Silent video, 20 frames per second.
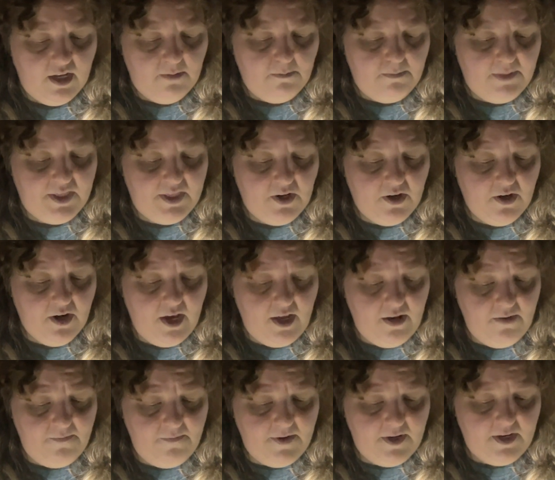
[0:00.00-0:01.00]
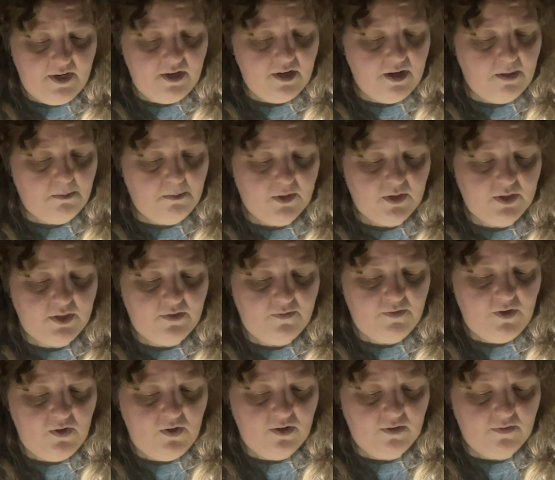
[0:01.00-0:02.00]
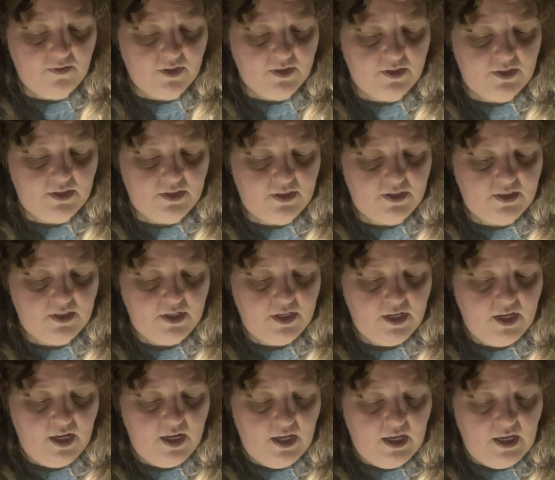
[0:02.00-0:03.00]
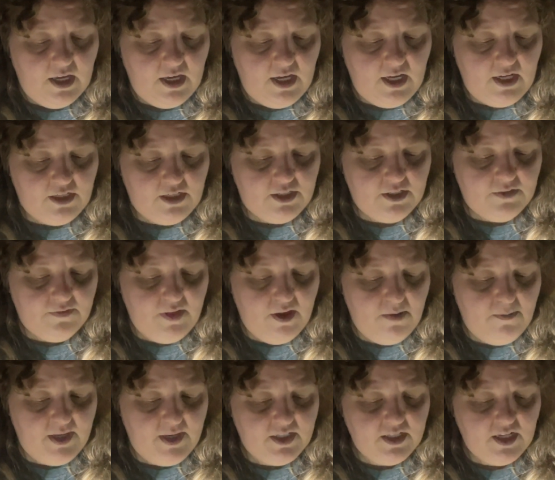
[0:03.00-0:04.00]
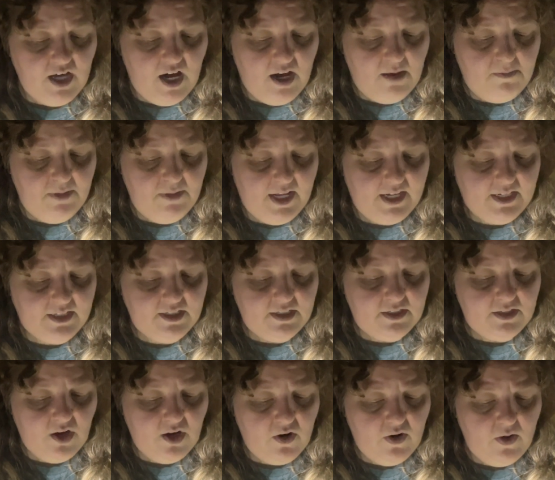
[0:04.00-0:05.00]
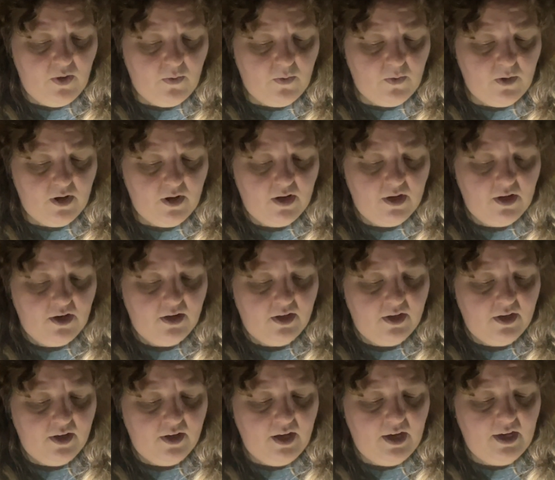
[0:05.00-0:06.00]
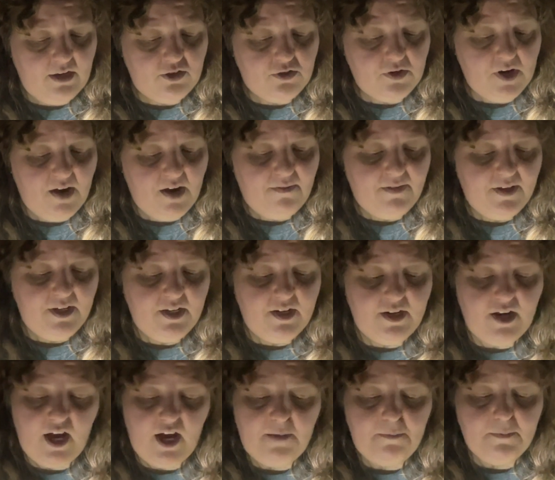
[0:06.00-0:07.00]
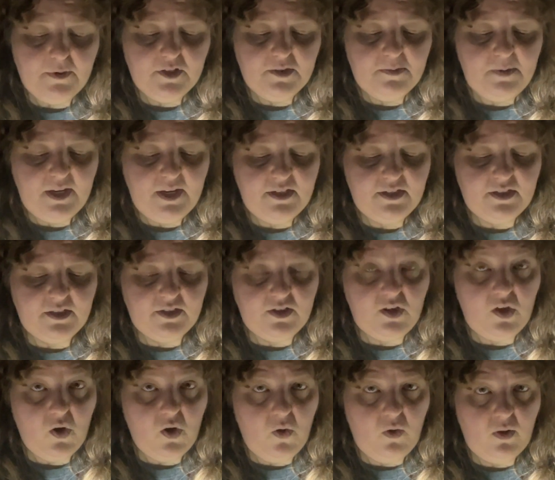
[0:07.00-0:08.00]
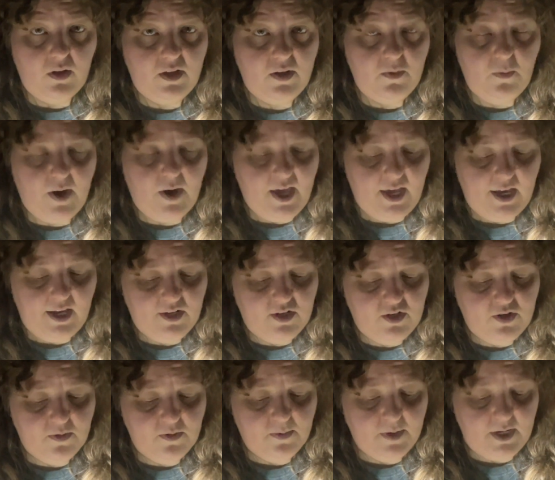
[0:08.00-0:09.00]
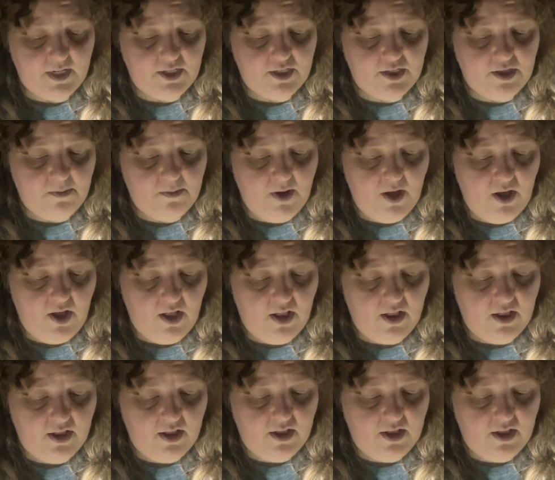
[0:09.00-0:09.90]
but there are infinite numbers of universes, each of them as complex as our own, and traveling in hyperspace is the only way to reach them all.